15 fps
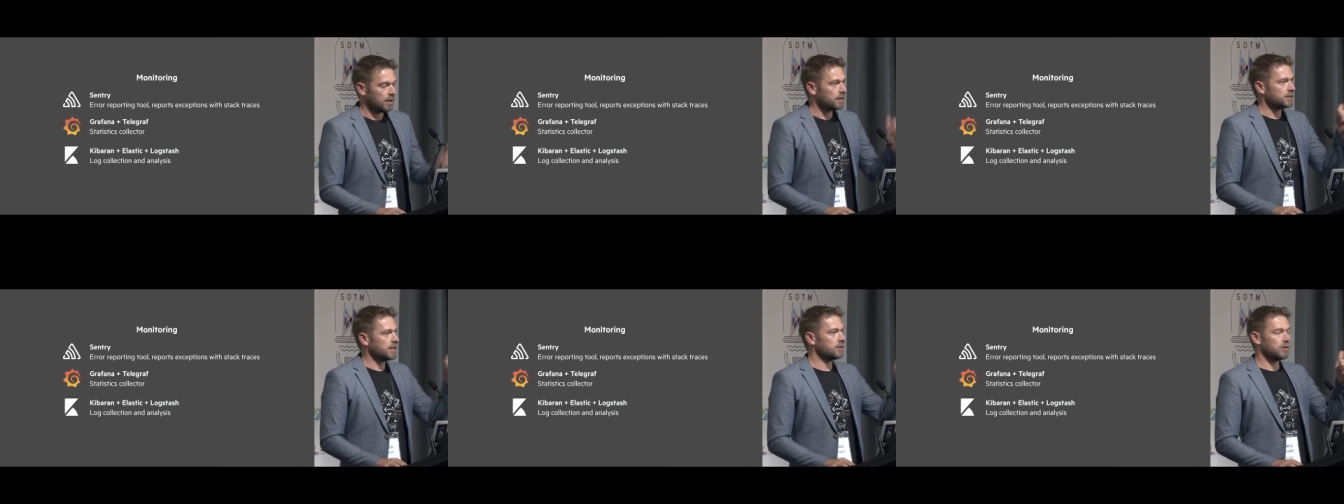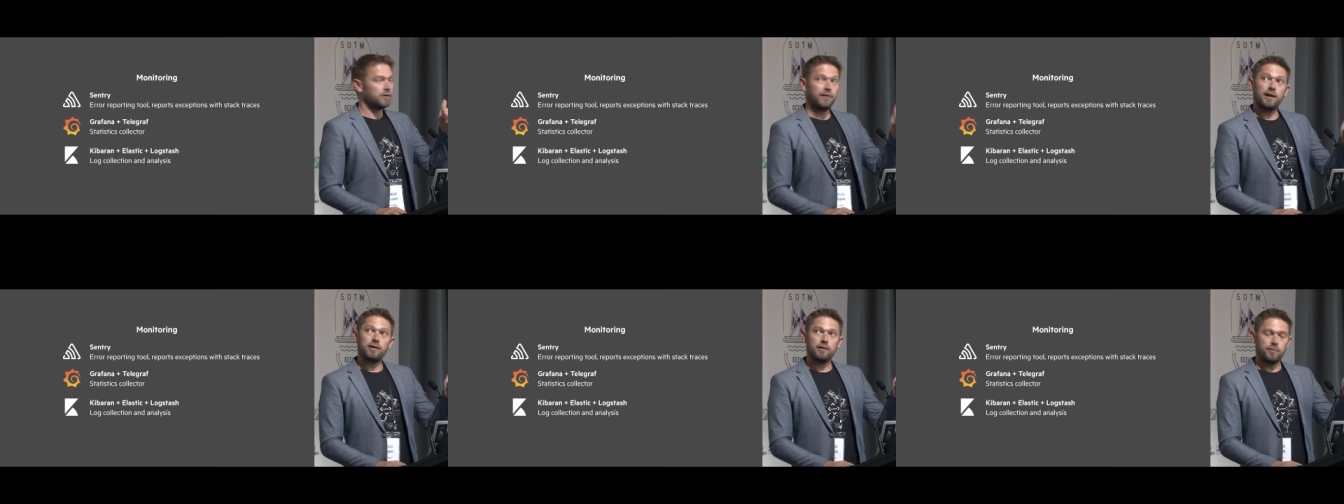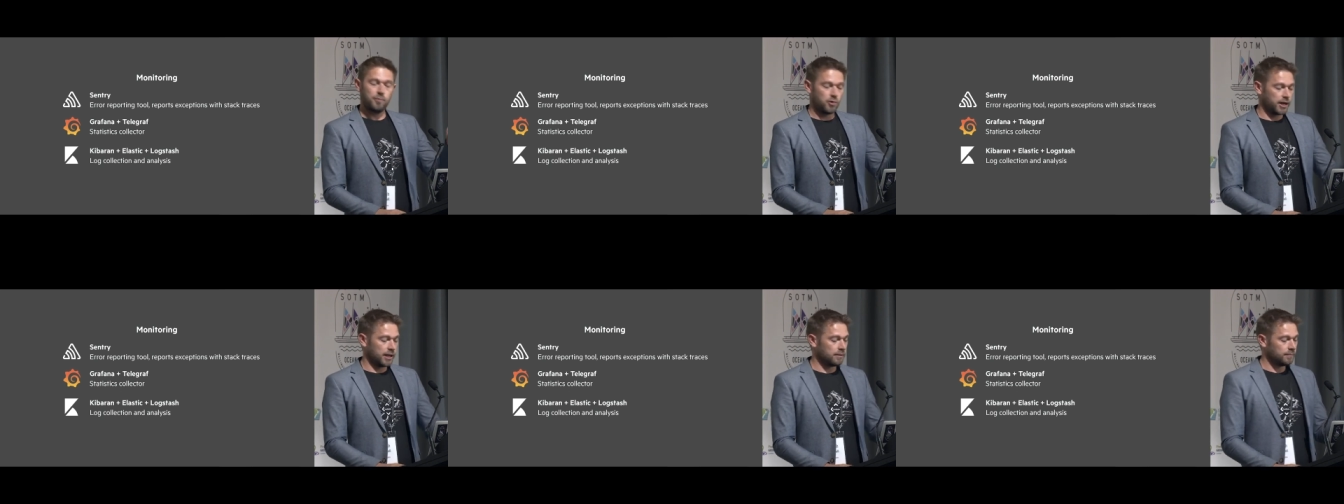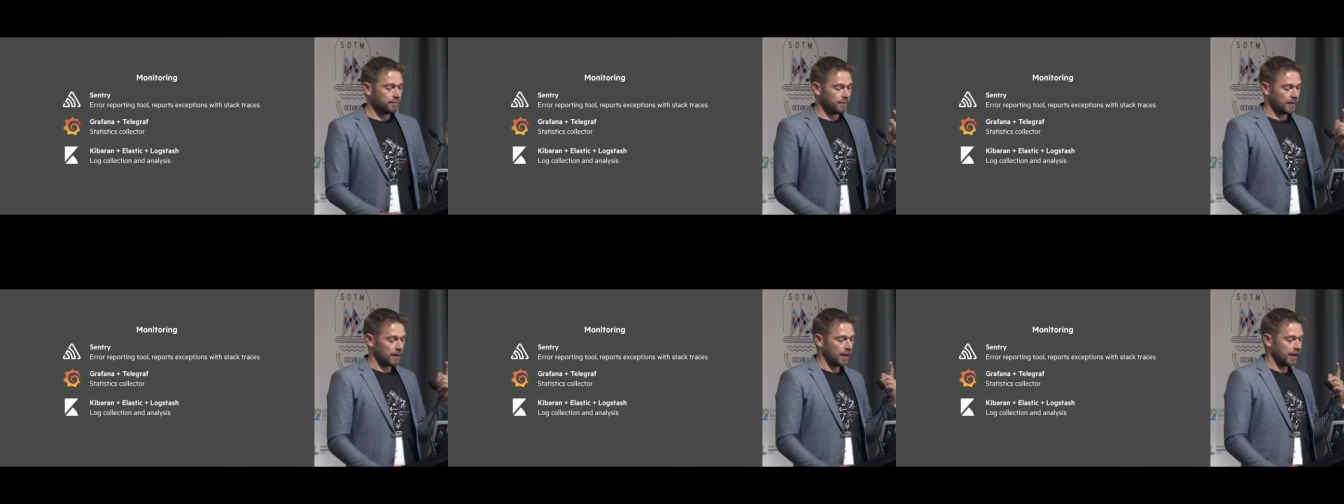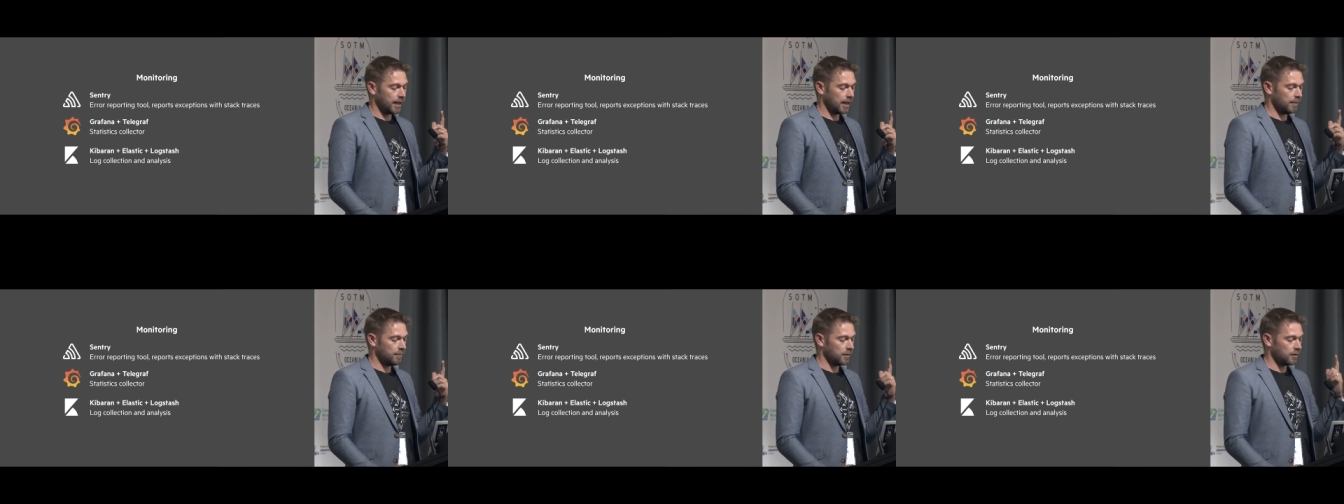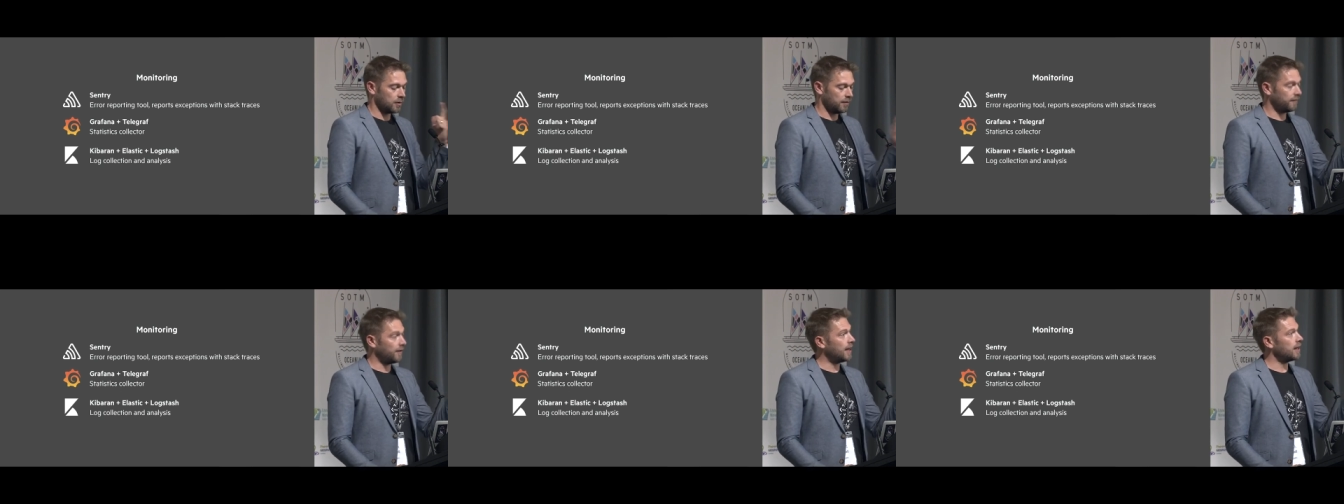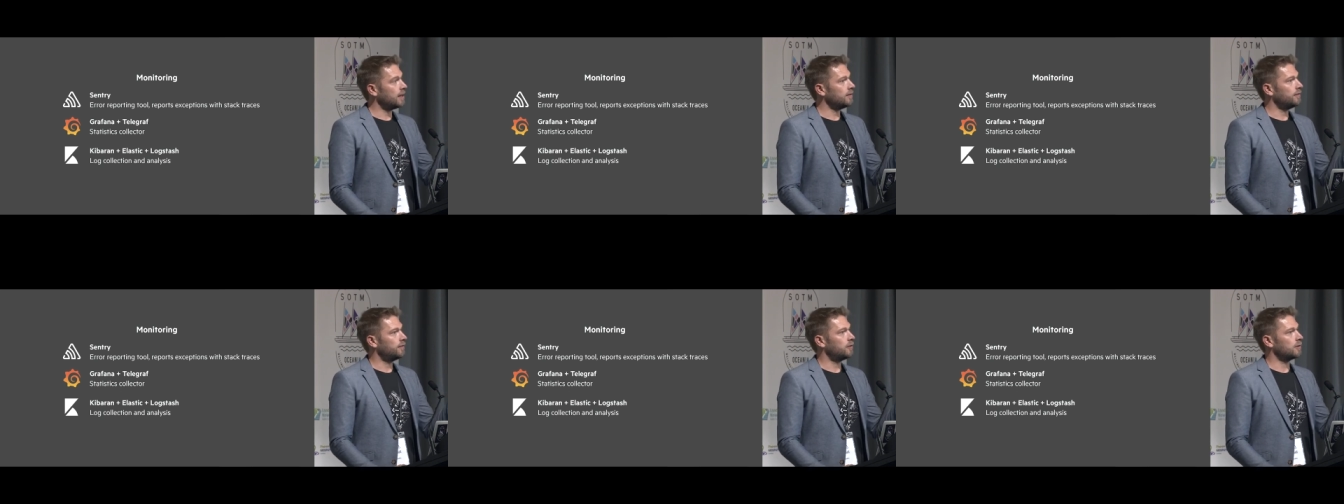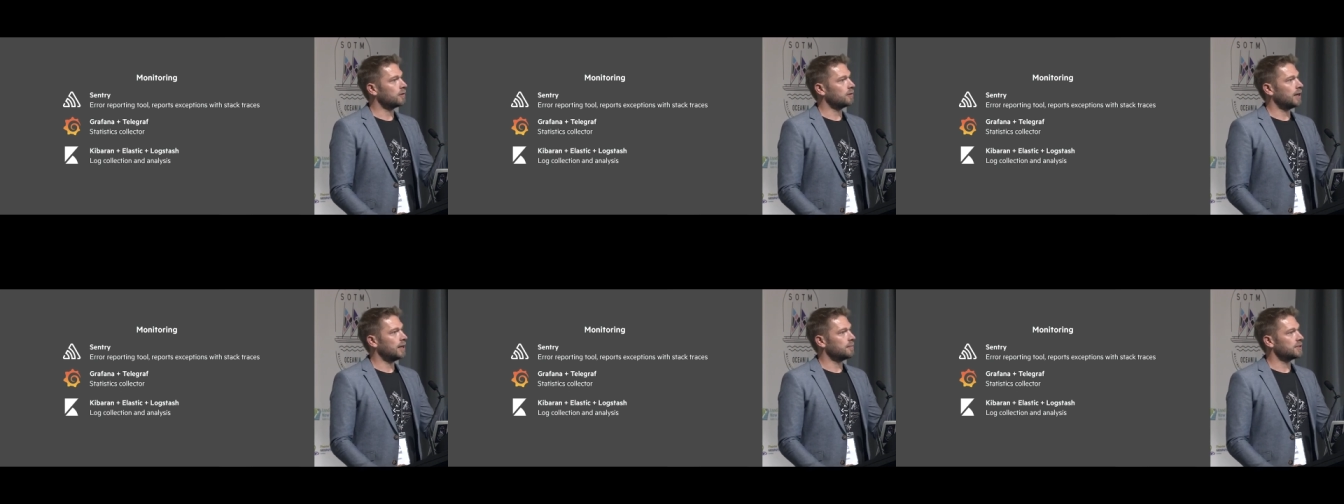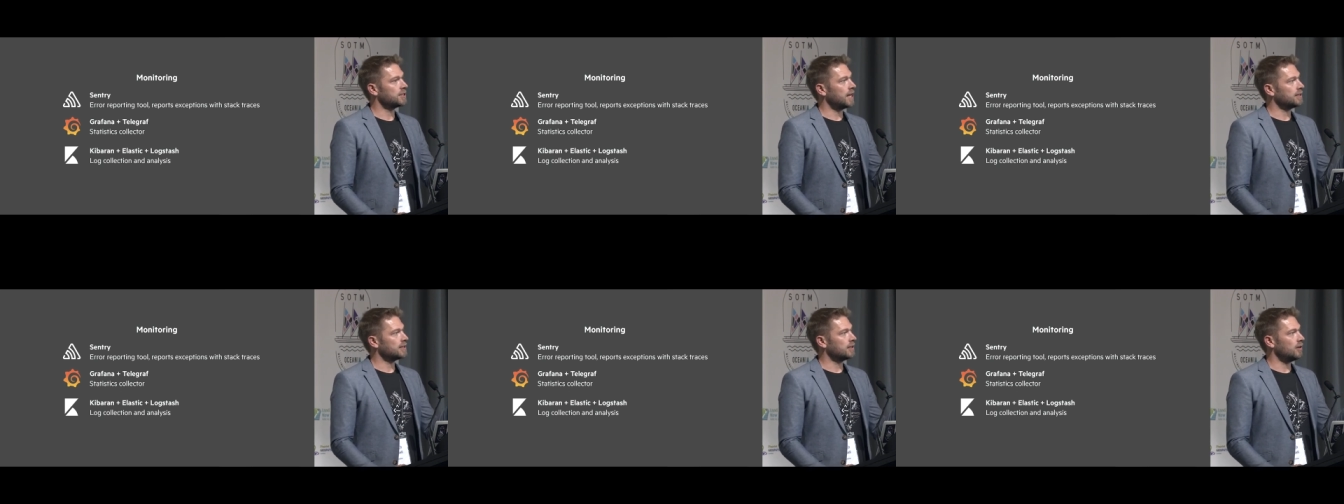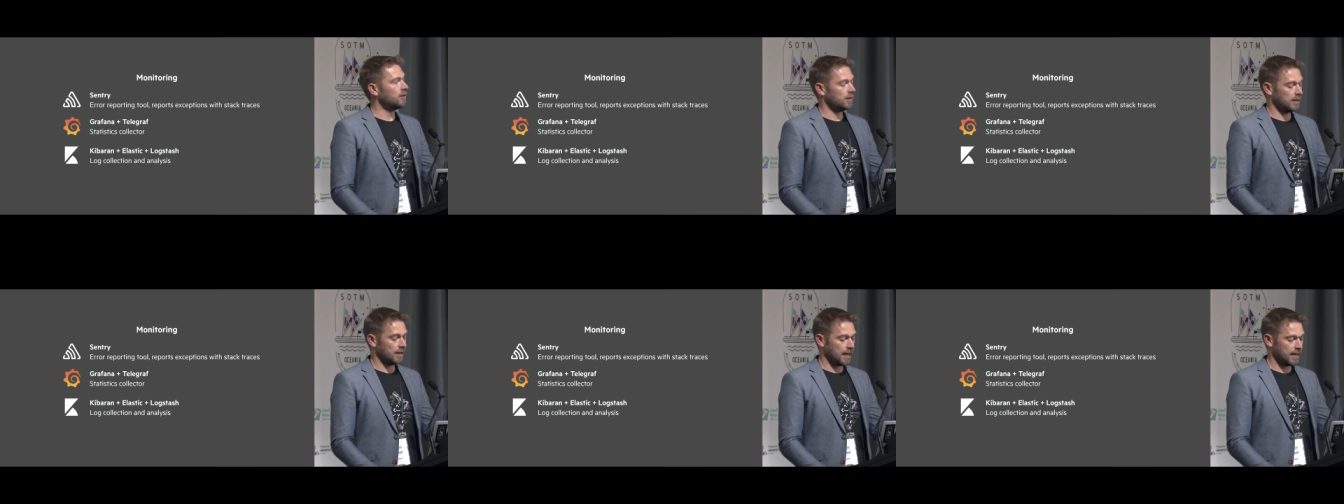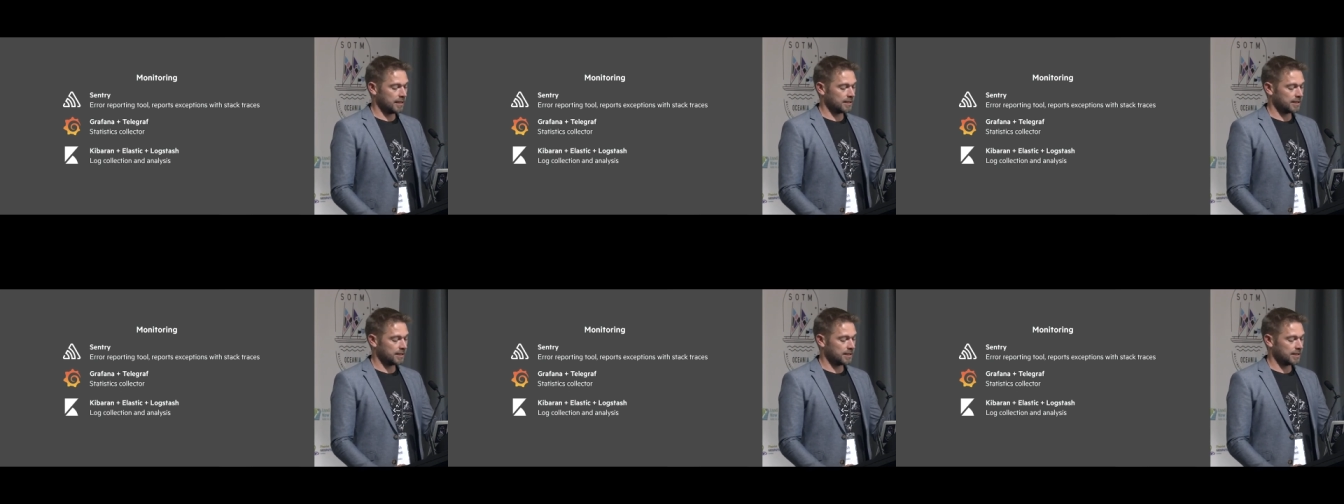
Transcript: Sentry for error reporting, um, Grafana for um, stats and log, uh,